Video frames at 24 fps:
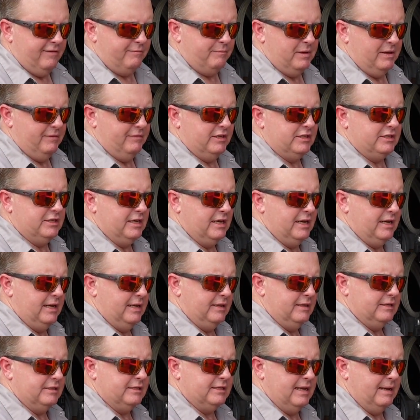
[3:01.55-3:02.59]
PVC,
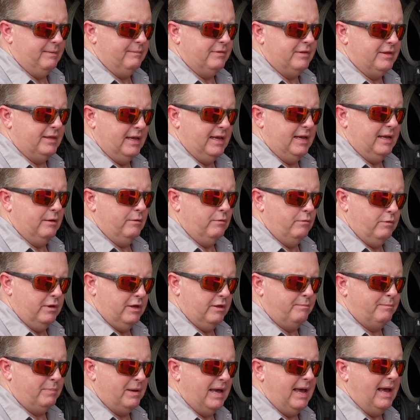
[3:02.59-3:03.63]
and the same thing
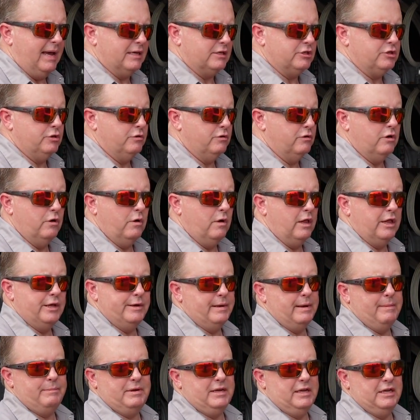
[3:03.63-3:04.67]
with PEX. You can go all the
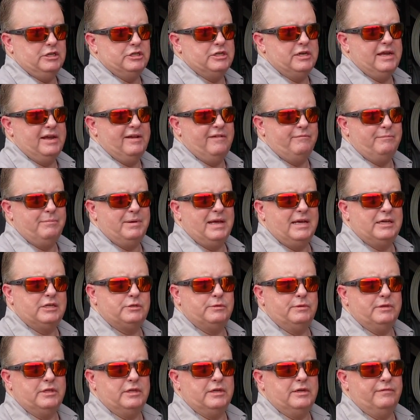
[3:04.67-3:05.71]
way up to 1.5 inch
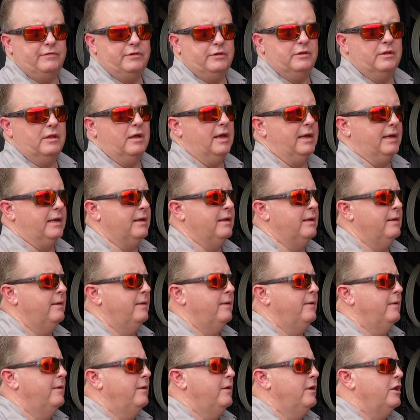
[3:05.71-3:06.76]
PEX with it if you'd like.
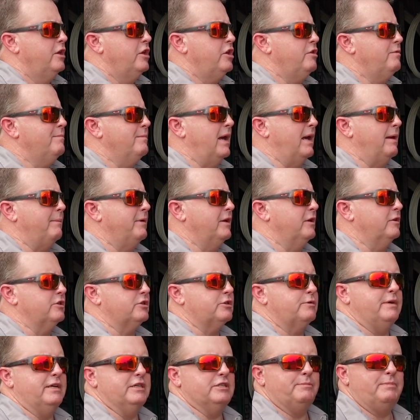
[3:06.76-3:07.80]
You might be able to
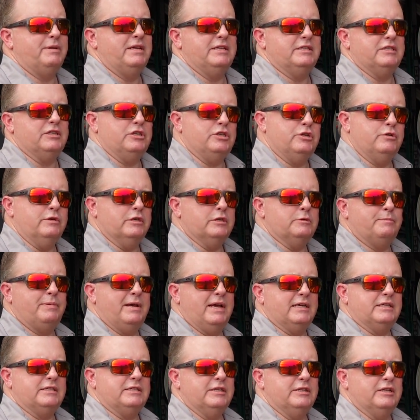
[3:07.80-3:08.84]
squeeze a piece of 2 inch
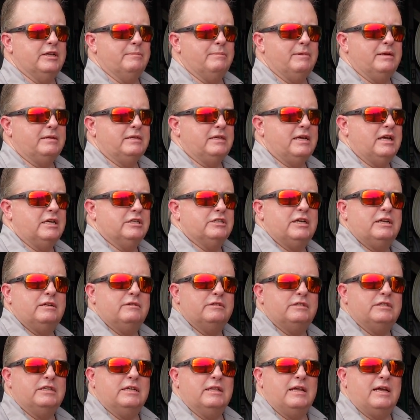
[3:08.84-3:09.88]
PEX in there, but gosh, I
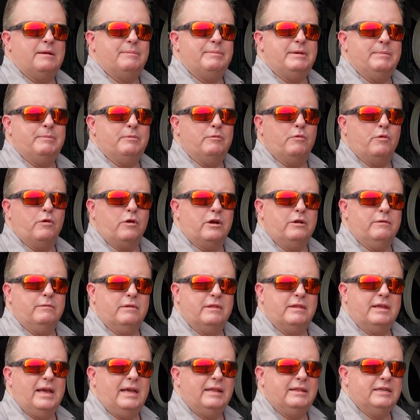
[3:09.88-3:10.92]
don't see a lot of people working
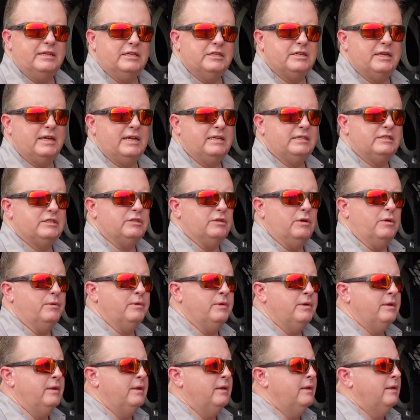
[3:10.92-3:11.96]
with that these days. So
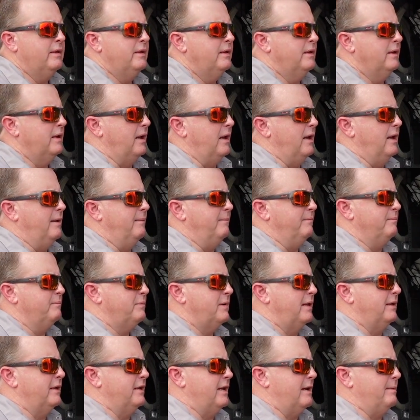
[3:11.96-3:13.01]

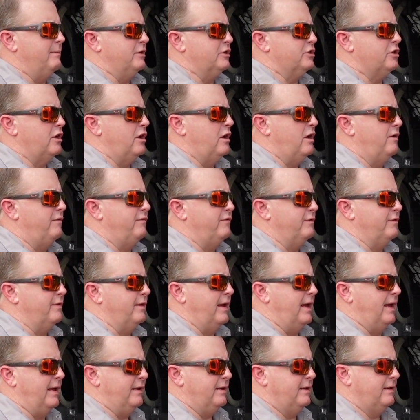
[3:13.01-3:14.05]
probably not much call for
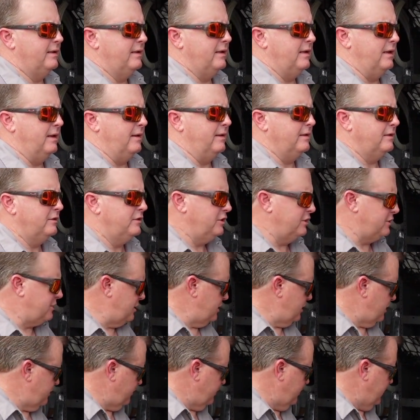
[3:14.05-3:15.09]
that. Just another